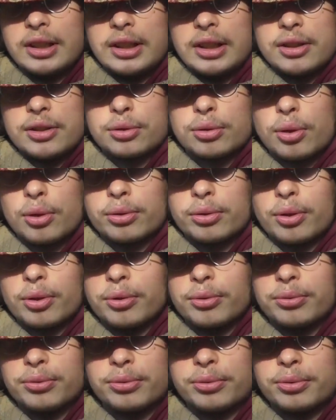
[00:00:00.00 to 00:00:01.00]
sort
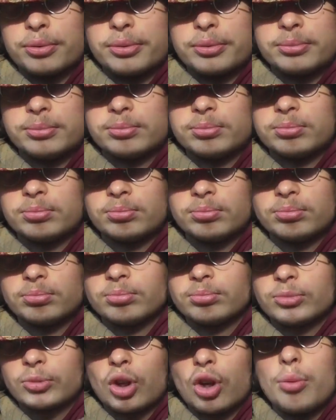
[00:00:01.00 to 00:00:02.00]
of
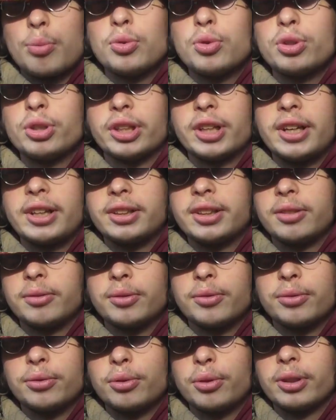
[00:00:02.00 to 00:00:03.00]
communicating
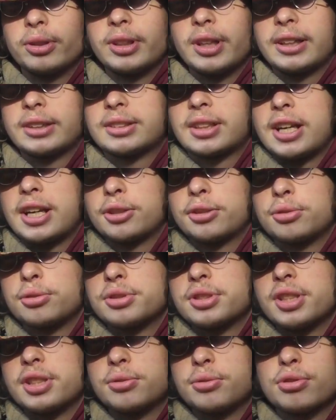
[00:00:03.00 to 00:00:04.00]
with you and trying to
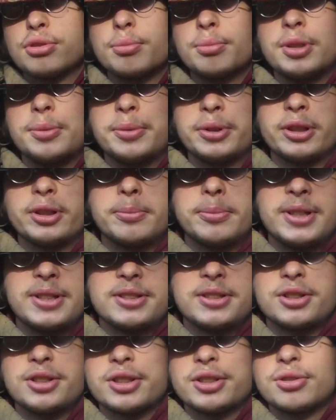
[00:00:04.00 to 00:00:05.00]
send you subliminal
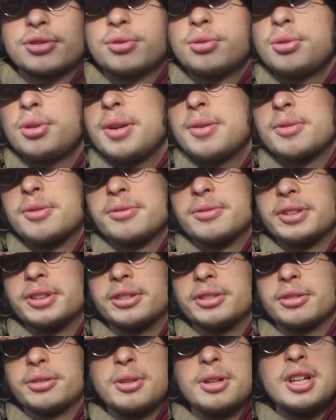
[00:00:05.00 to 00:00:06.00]
messages through everything,
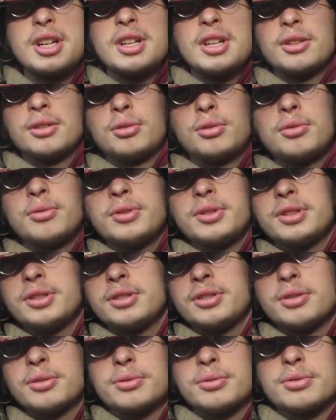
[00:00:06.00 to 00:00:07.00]
through
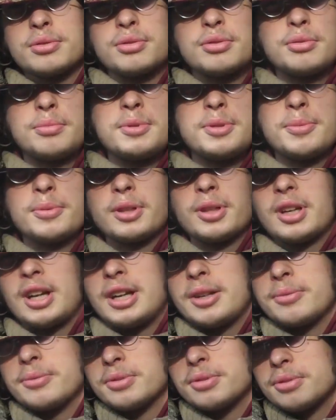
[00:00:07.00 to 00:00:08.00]
videos, through people
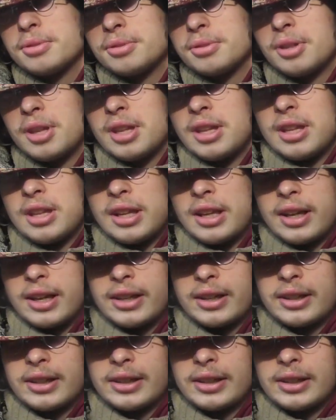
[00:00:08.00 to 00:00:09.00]
around you.
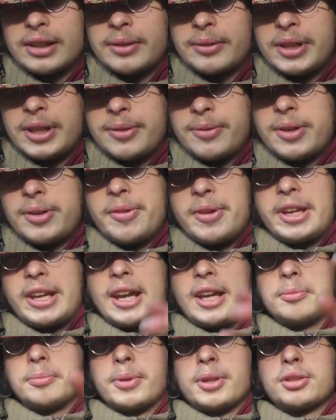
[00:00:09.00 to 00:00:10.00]
They
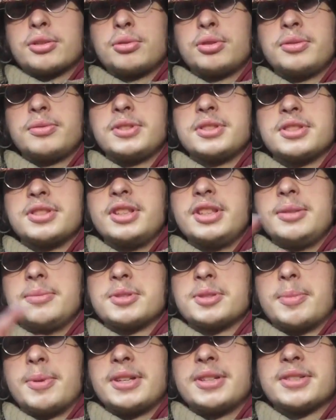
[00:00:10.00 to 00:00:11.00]
can't put you in these dream
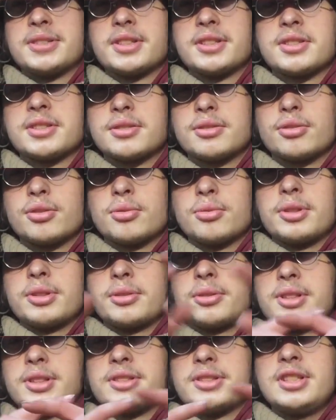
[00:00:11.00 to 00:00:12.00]
spaces, when
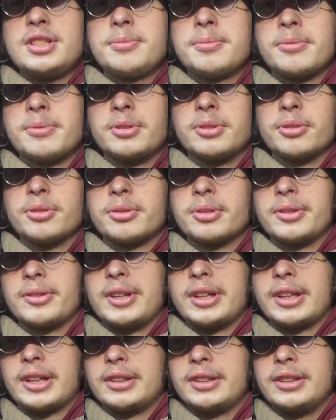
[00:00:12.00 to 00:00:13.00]
you're asleep.
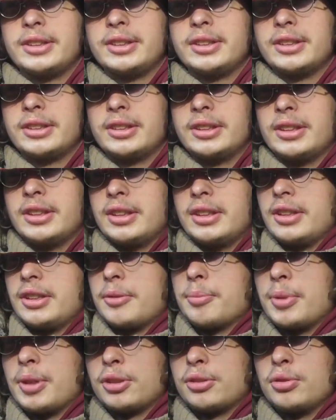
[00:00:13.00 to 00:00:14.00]
They can really
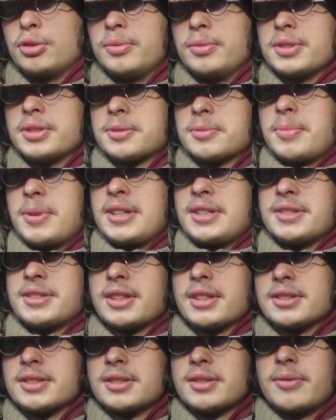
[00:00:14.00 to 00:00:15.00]
put you in these
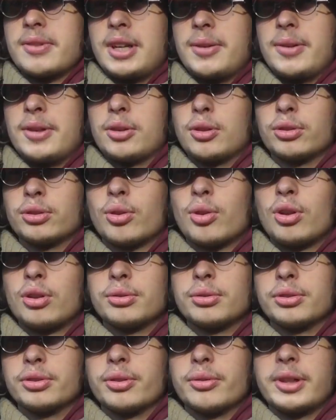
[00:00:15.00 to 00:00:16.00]
spaces where they control
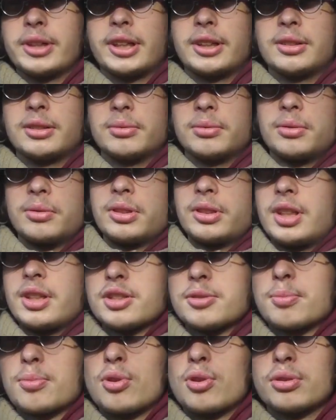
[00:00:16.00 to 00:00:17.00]
you. They can
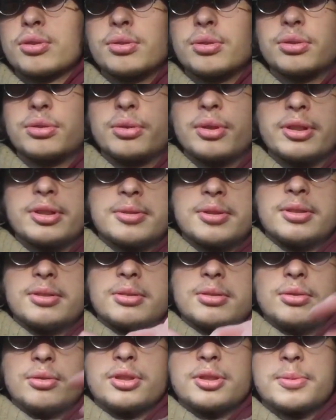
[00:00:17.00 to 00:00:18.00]
transport you
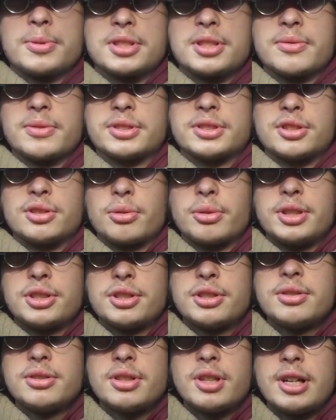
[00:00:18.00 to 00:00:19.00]
to a specific
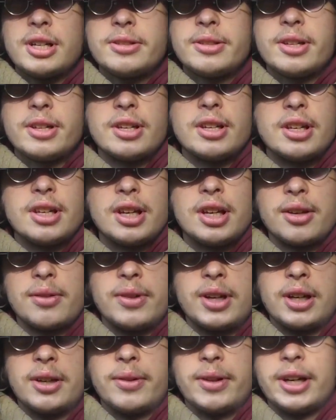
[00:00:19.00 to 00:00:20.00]
situations, right?
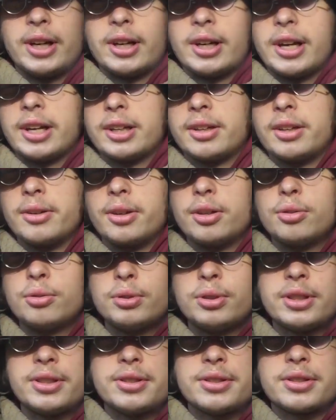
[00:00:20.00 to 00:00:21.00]
Where they are
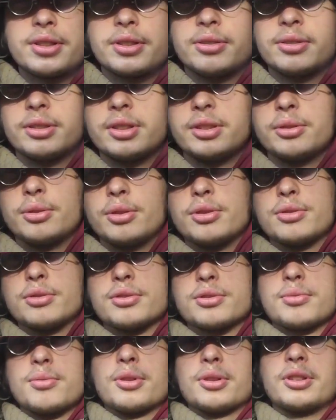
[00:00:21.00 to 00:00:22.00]
rulers, and you're
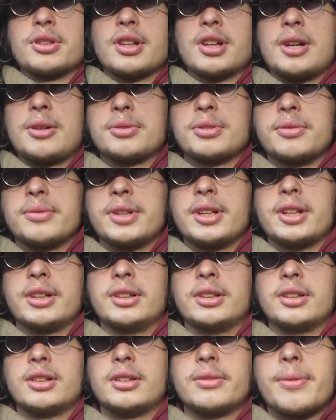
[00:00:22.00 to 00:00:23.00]
just walking around in their
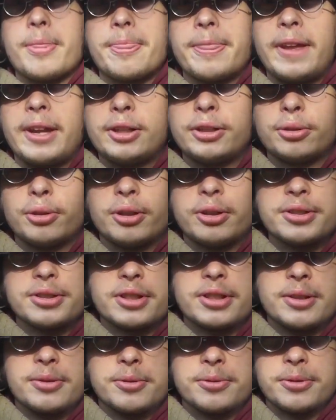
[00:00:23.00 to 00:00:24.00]
territories
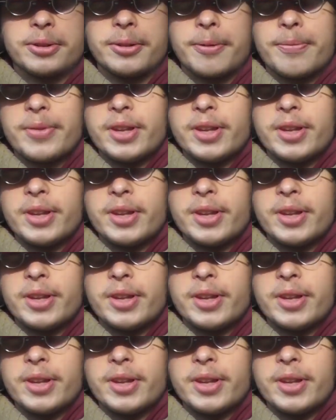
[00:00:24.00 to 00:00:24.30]
and everything.